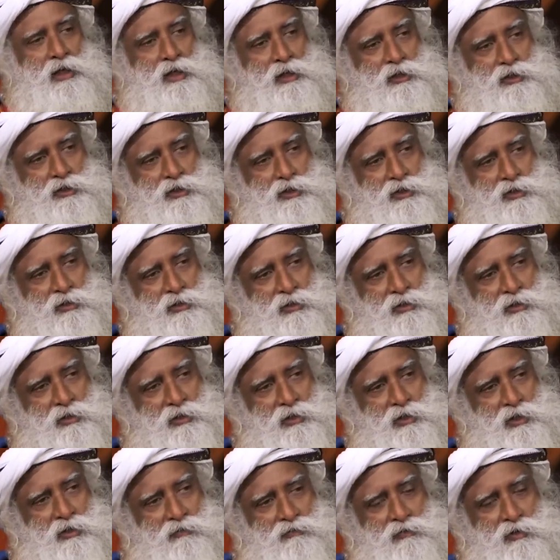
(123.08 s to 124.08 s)
age,
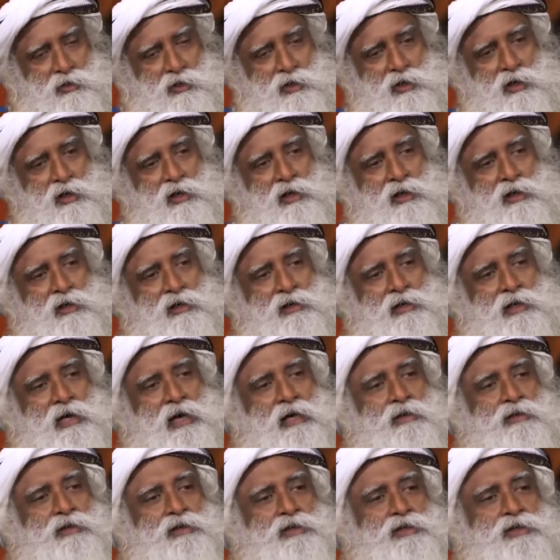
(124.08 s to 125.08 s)
if a girl
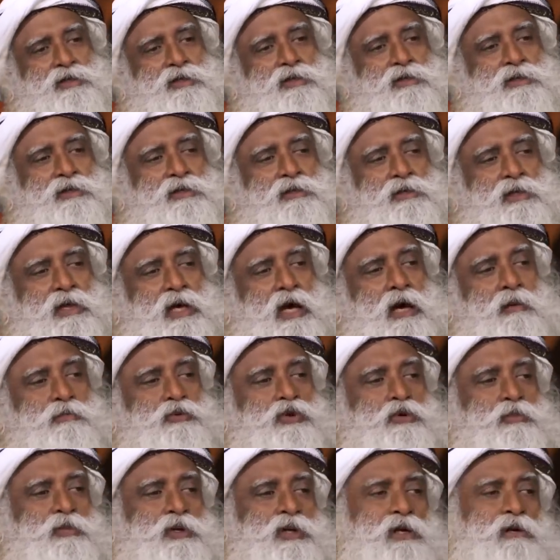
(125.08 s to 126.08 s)
gathers
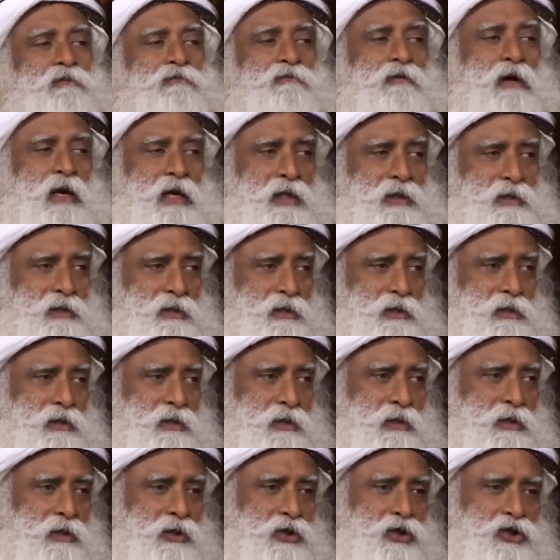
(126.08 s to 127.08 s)
abdominal fat,
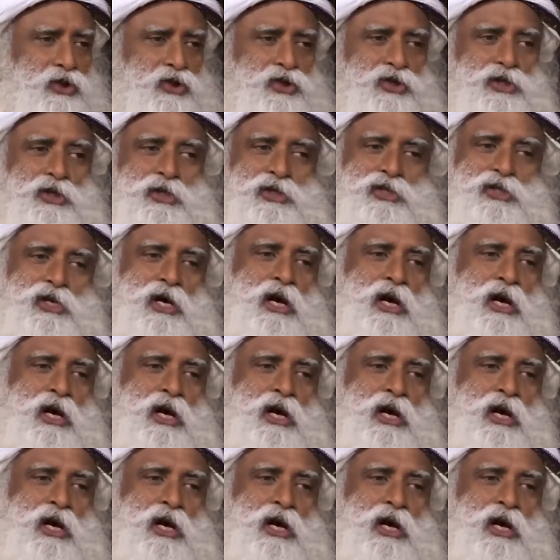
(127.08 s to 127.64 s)
she is